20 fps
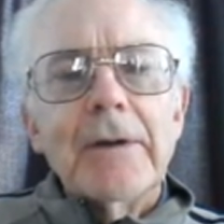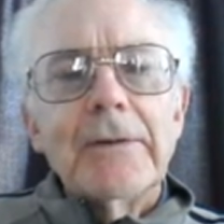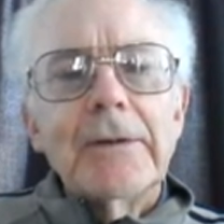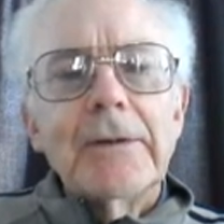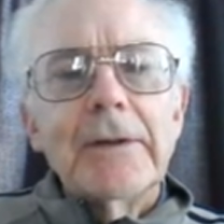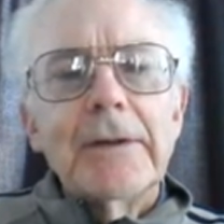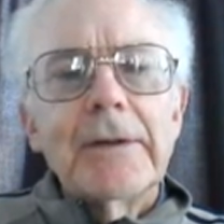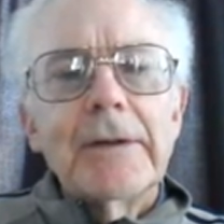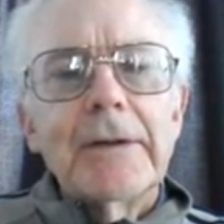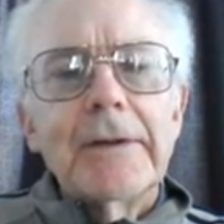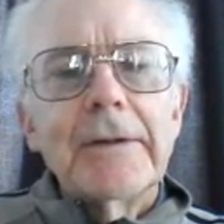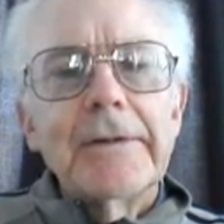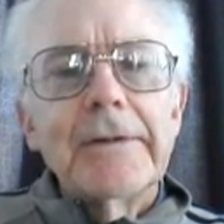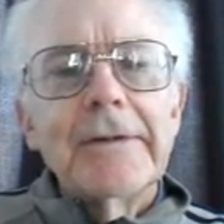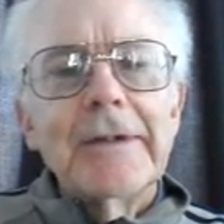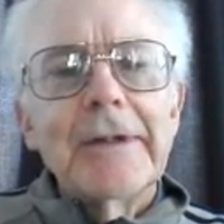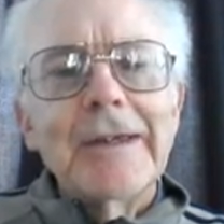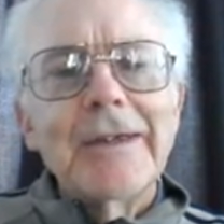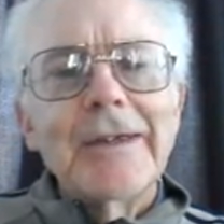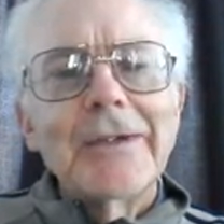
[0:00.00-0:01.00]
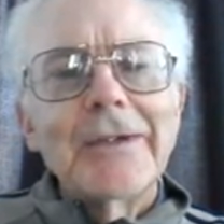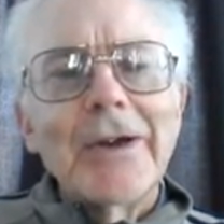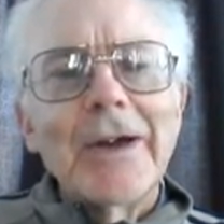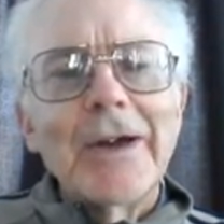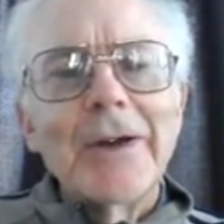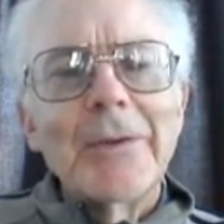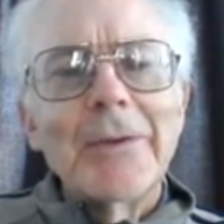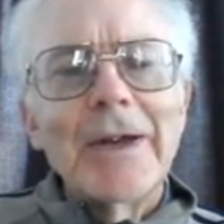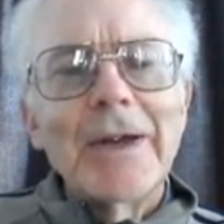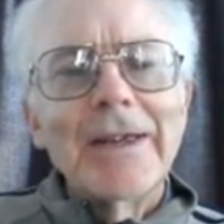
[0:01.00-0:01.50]
So you can see
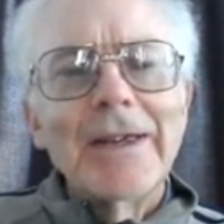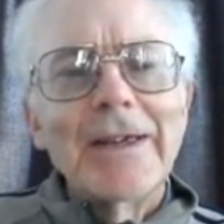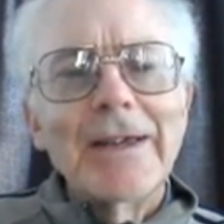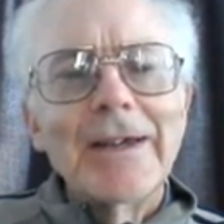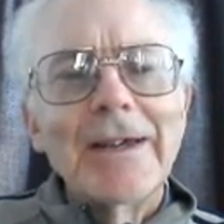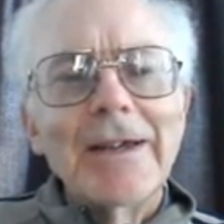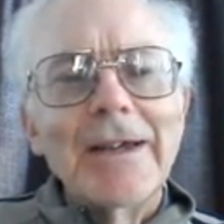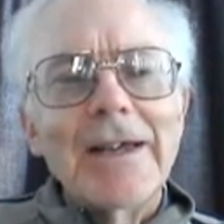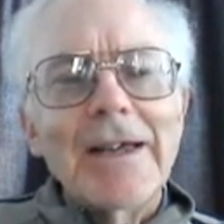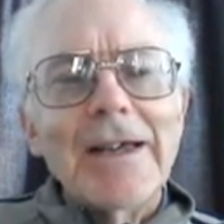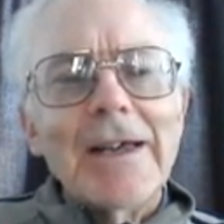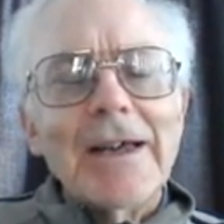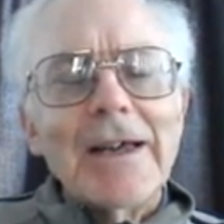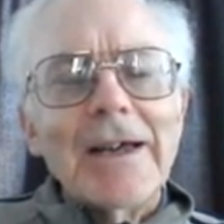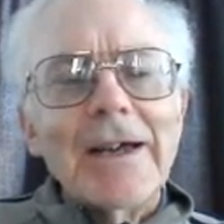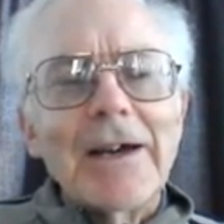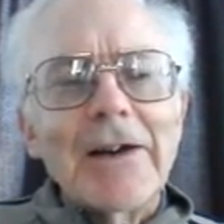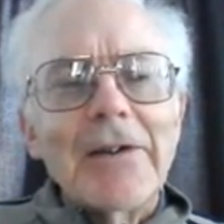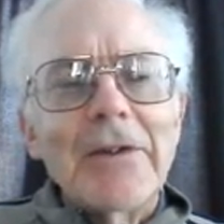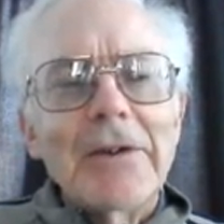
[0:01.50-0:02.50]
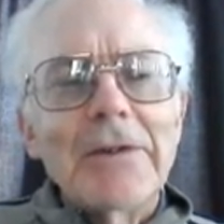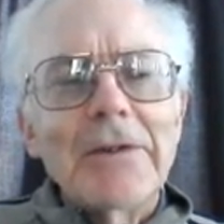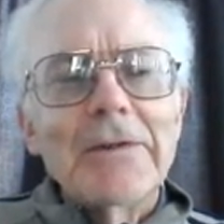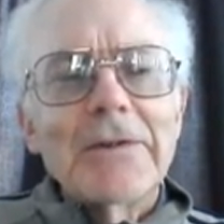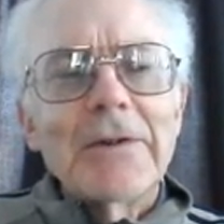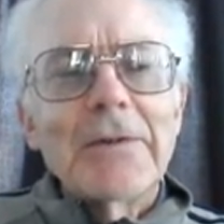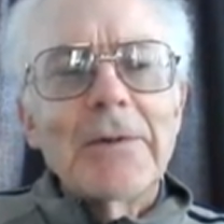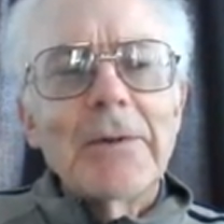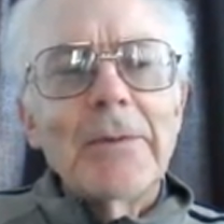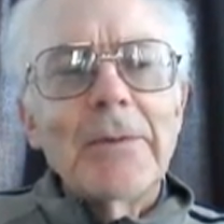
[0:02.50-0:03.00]
straight away here uh, the
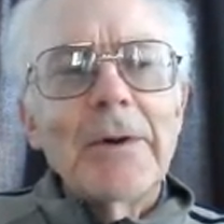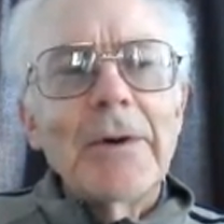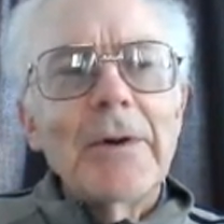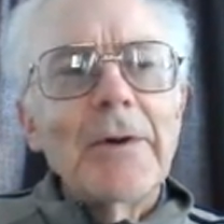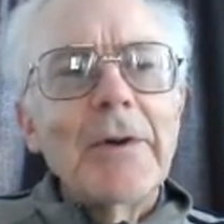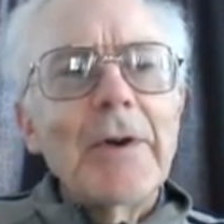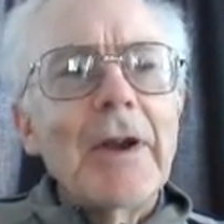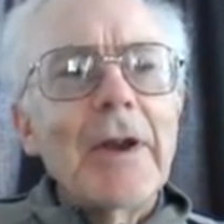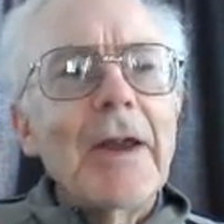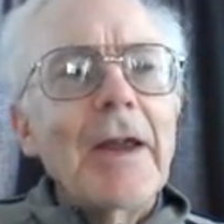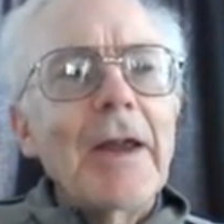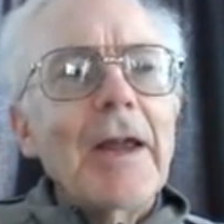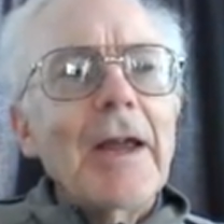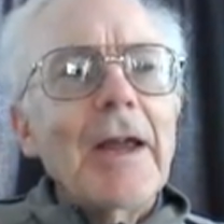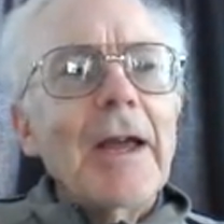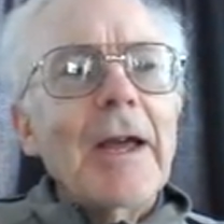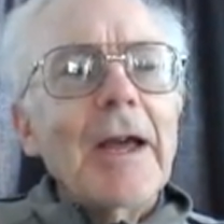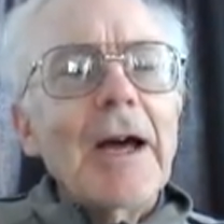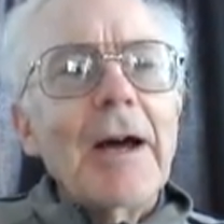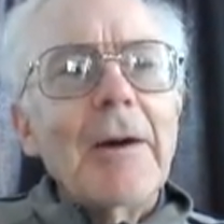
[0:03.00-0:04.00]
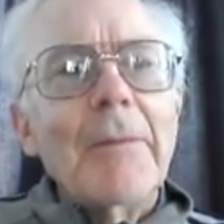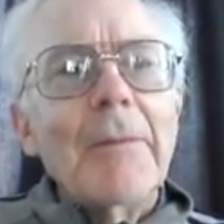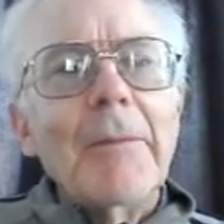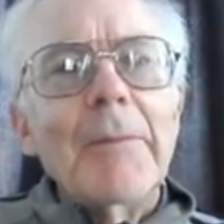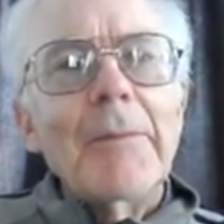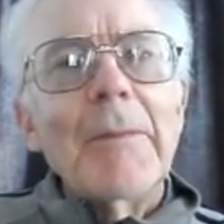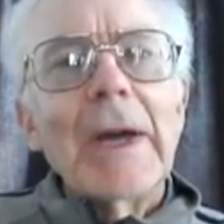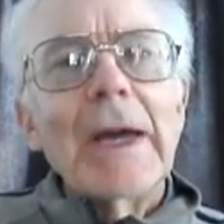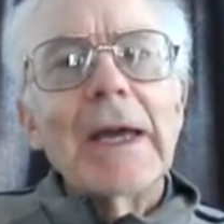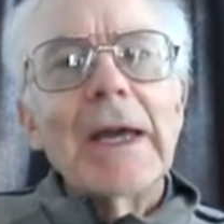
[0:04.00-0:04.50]
use of the word
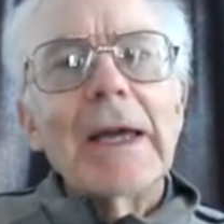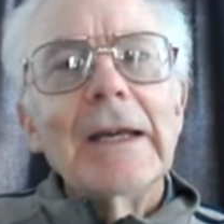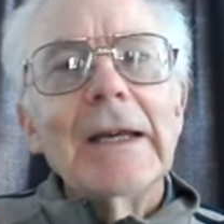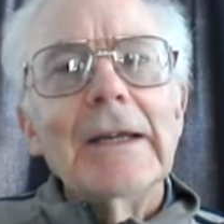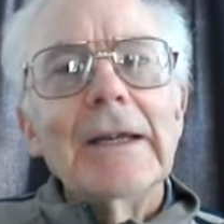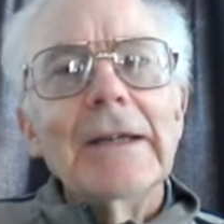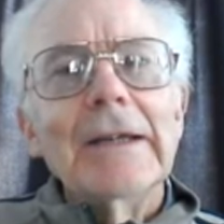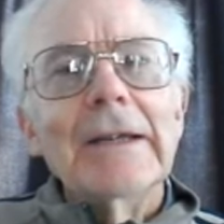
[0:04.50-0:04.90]
um, man